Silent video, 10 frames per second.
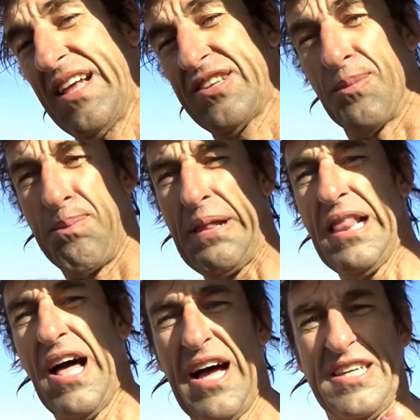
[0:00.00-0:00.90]
It's a
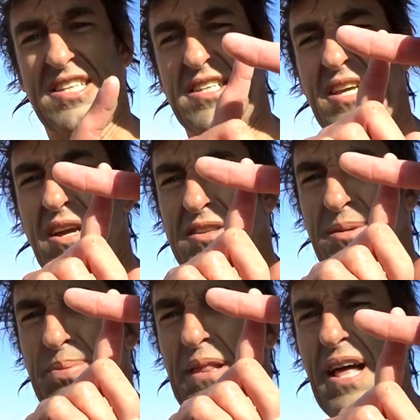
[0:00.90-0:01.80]
plus, it's
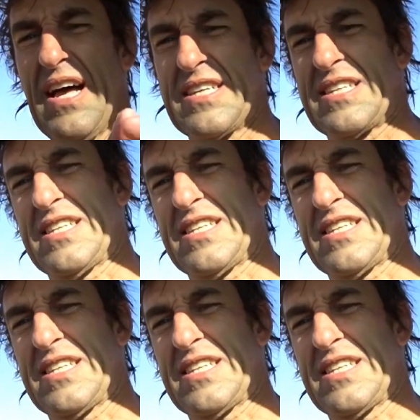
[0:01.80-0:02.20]
a plus.